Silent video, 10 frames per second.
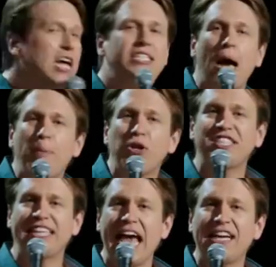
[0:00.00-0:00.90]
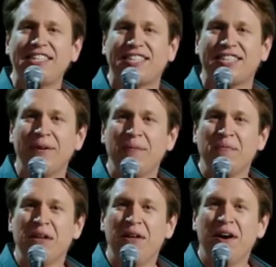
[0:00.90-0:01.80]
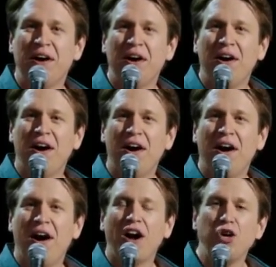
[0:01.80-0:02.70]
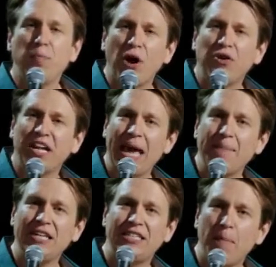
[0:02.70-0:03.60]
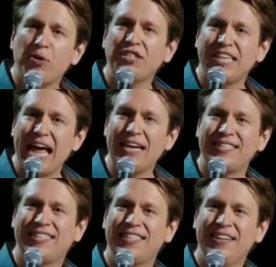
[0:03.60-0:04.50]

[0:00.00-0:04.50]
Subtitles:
Double snakes? Are you proclaiming double snakes?